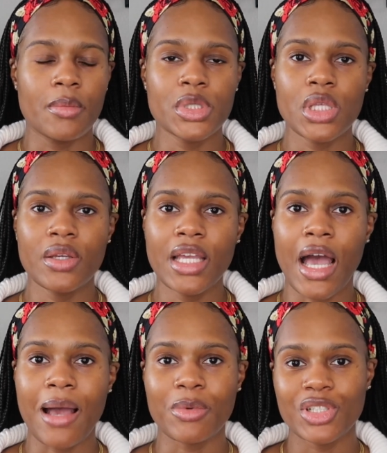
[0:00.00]
So
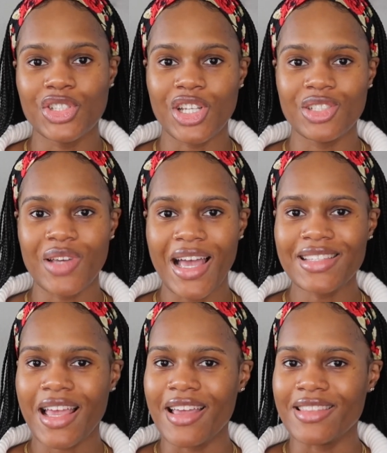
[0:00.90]
yeah, I'm going to show you guys
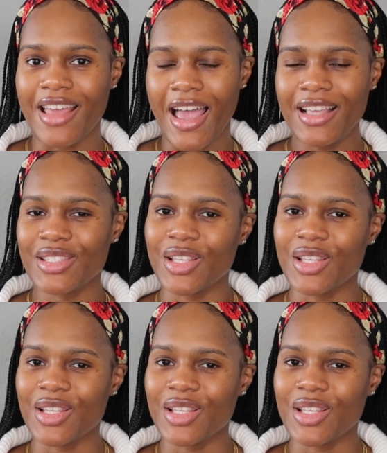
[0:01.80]
that.